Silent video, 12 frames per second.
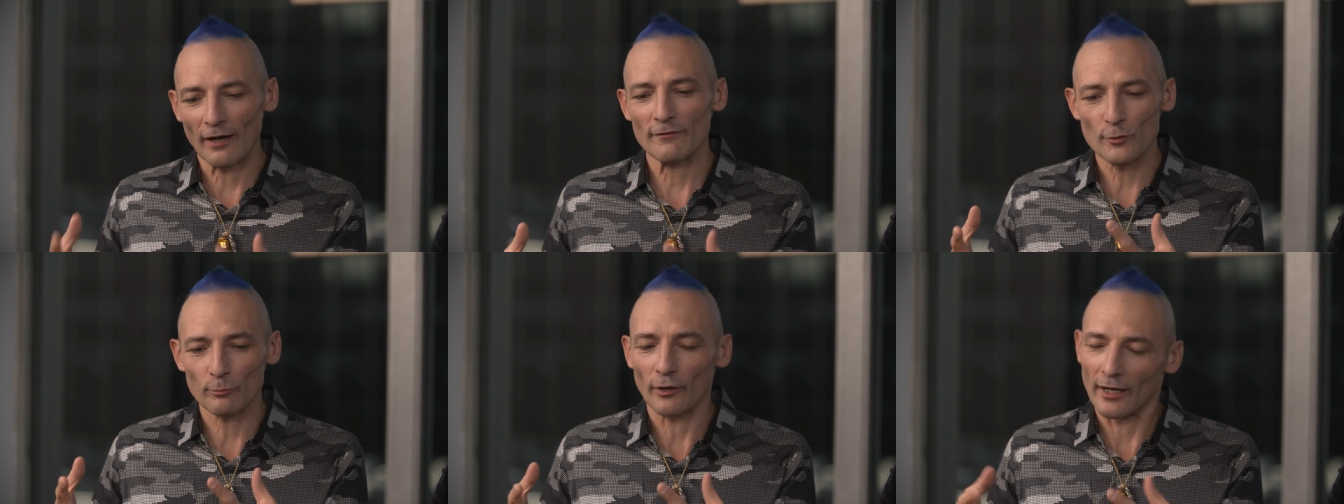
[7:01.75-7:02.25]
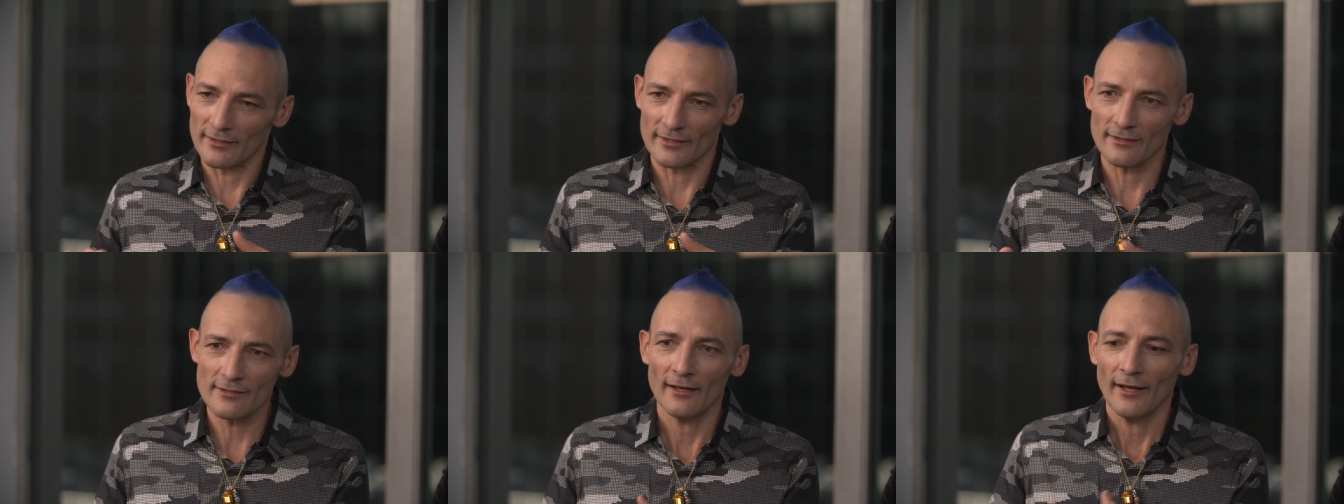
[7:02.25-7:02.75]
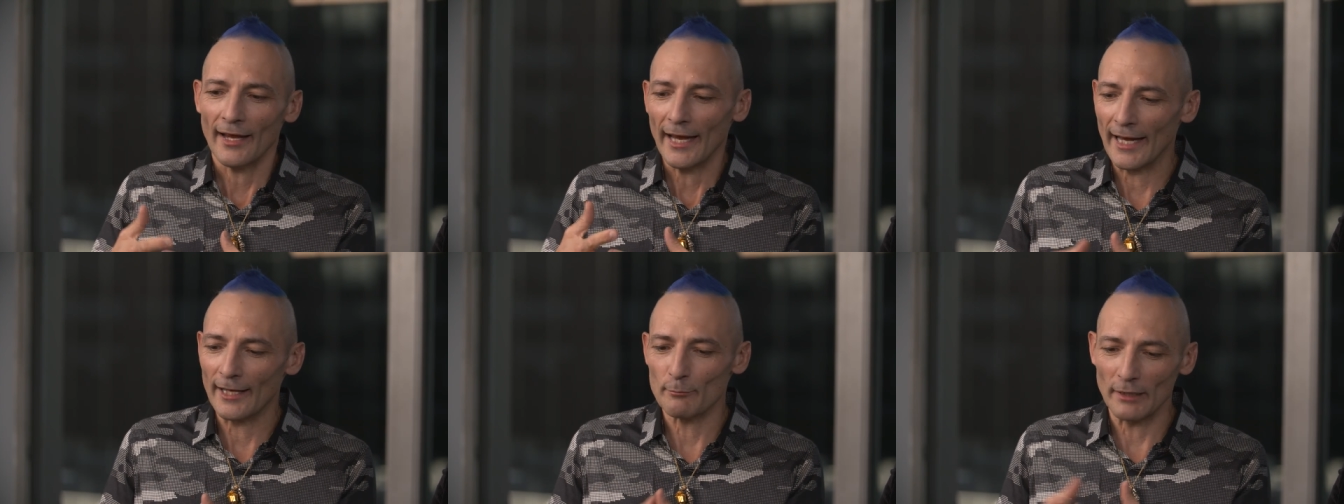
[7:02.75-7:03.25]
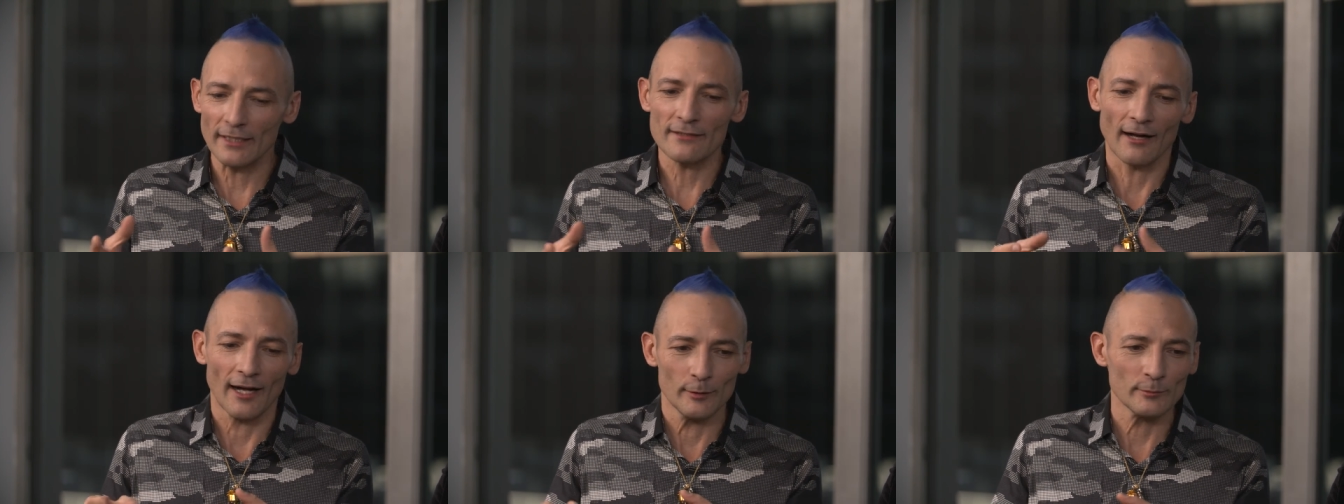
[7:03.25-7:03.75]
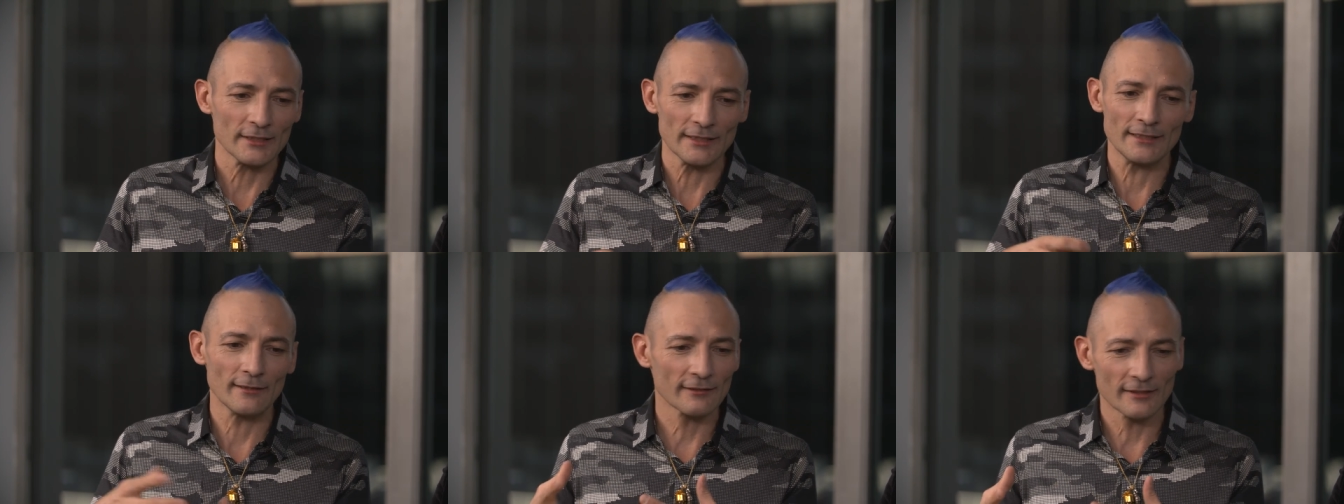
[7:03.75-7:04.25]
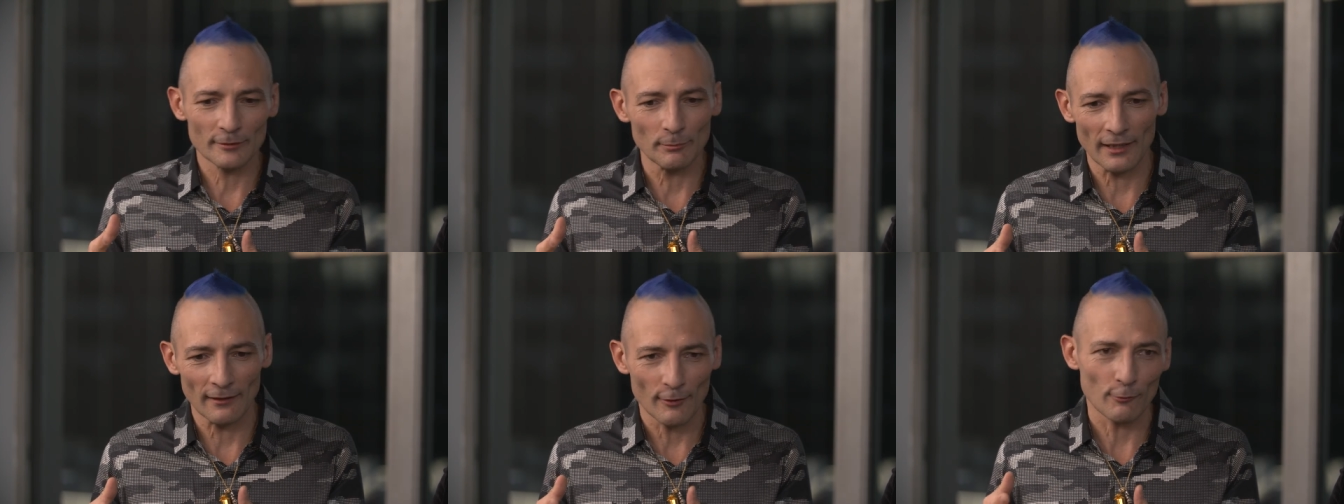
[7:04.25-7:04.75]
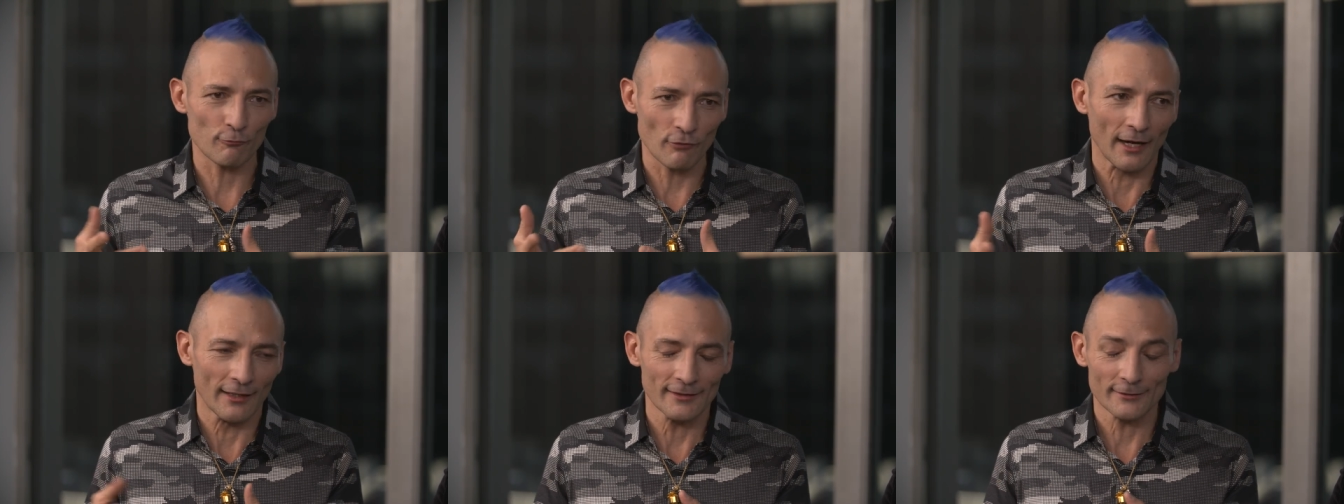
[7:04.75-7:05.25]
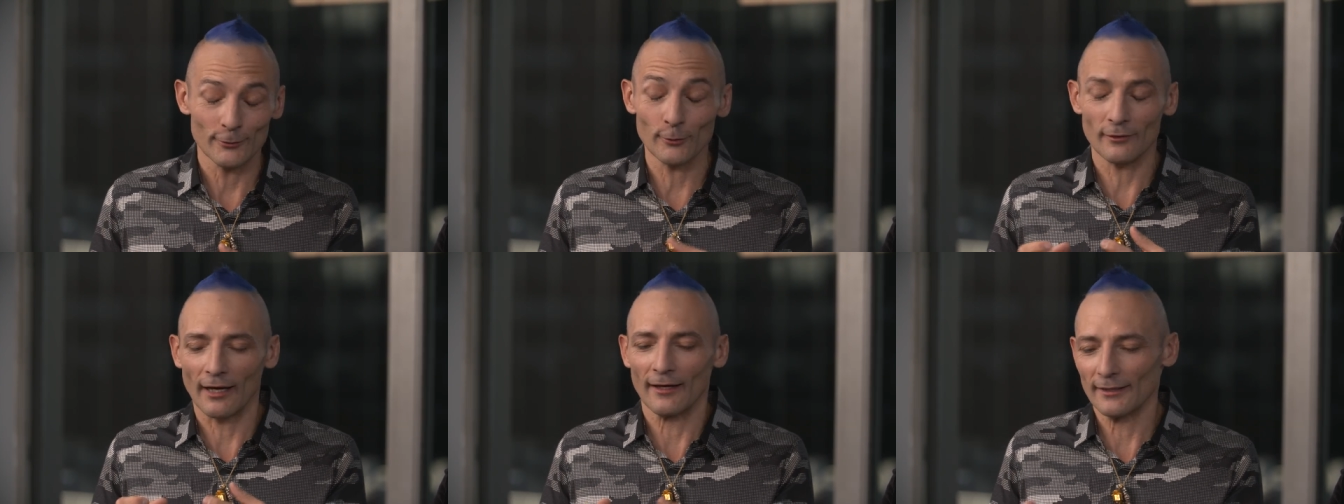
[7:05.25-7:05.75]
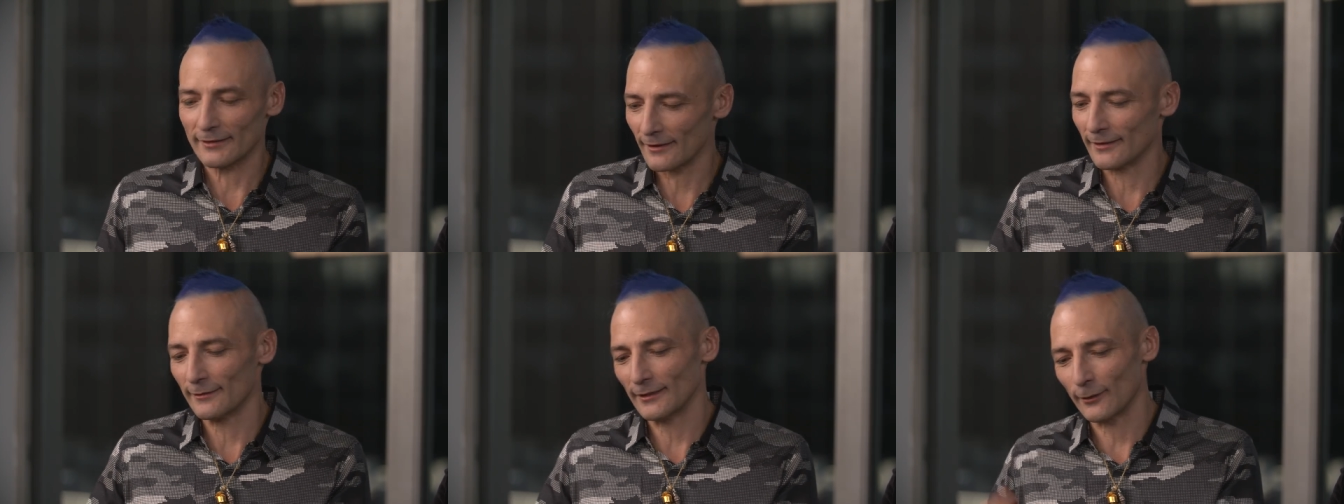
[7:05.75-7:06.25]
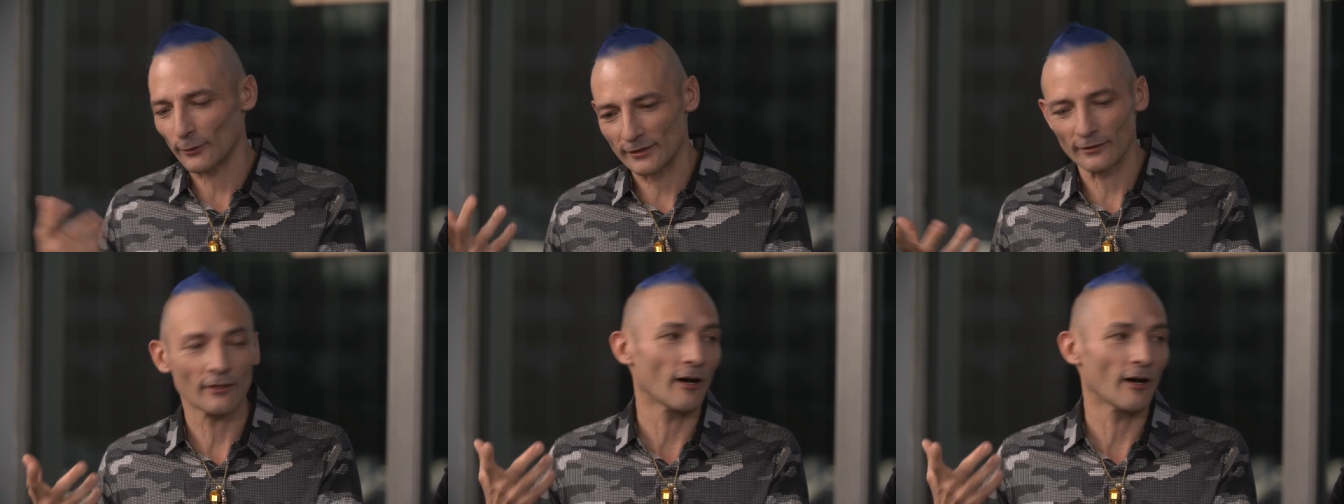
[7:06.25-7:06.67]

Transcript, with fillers: have surprises, and many times it doesn't smell right or nice, and it goes in the